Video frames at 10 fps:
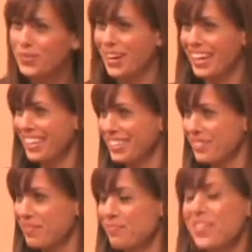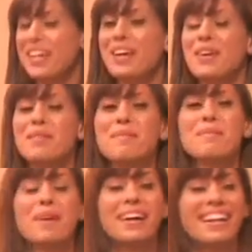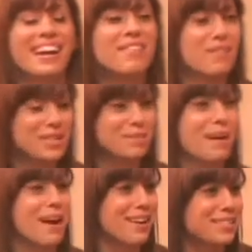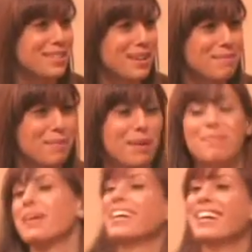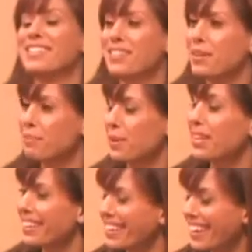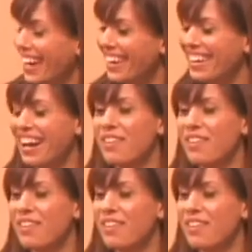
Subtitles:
Right? But once my heart started pumping and I started breathing again,